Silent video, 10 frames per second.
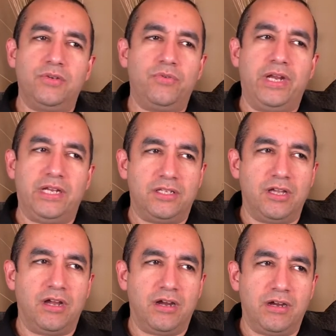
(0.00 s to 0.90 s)
great
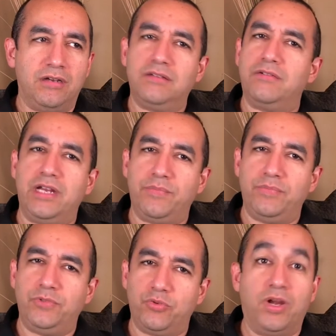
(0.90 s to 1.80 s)
guitar, great
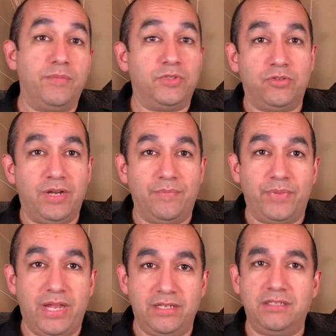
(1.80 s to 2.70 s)
drums, great
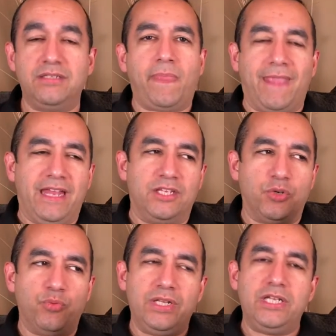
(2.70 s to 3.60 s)
bass, and it's a
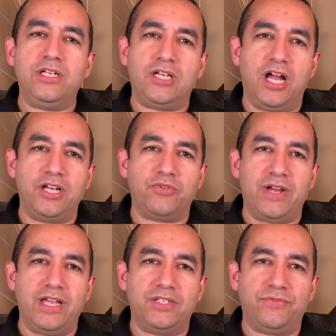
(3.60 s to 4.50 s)
really good
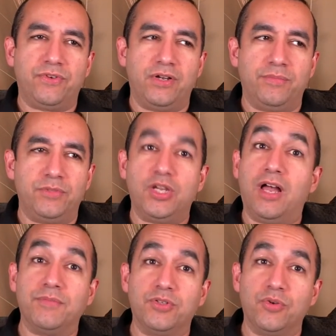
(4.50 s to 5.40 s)
contrast from
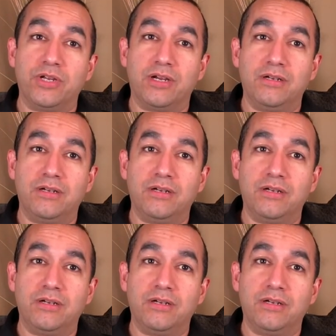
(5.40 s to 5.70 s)
Tom Sawyer.